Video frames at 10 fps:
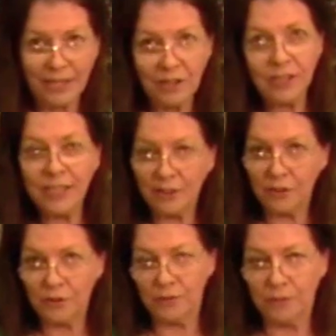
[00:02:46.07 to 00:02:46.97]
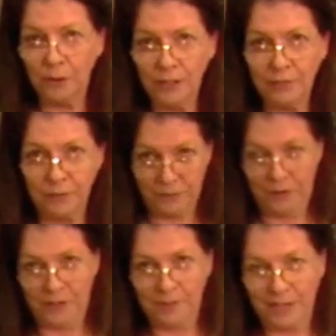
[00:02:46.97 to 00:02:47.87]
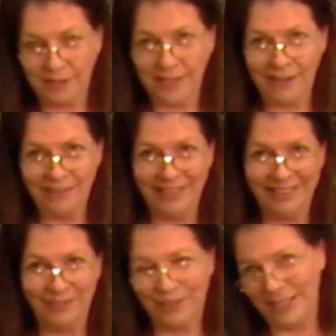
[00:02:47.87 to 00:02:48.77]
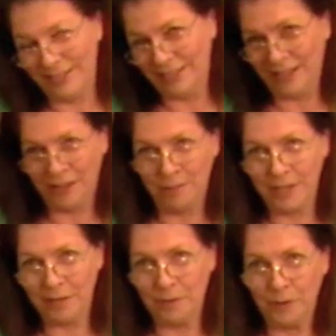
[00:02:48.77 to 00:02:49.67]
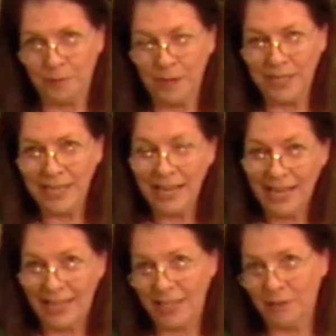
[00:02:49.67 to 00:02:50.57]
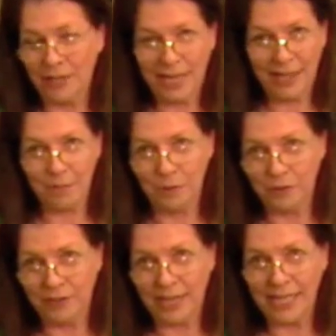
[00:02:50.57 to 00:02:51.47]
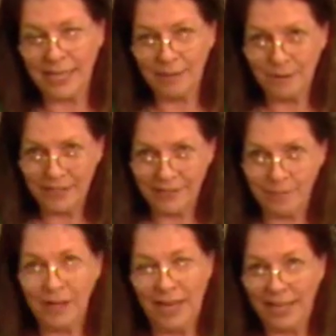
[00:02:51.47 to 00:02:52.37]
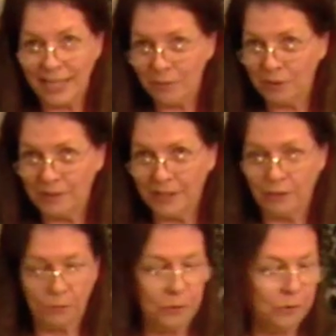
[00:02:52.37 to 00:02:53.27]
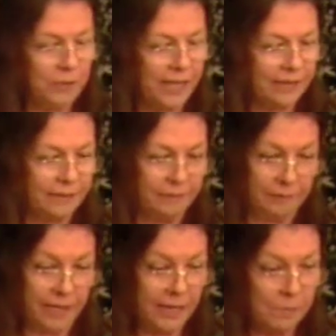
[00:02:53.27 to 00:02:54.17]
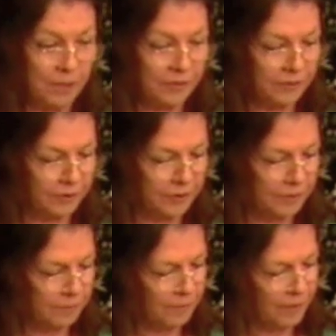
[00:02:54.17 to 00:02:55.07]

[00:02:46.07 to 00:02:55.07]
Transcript: Usually they chose the floating for floating because that is where they got to make the most money. That's where they had the most dynamism, and that's where everything grew like gangbusters.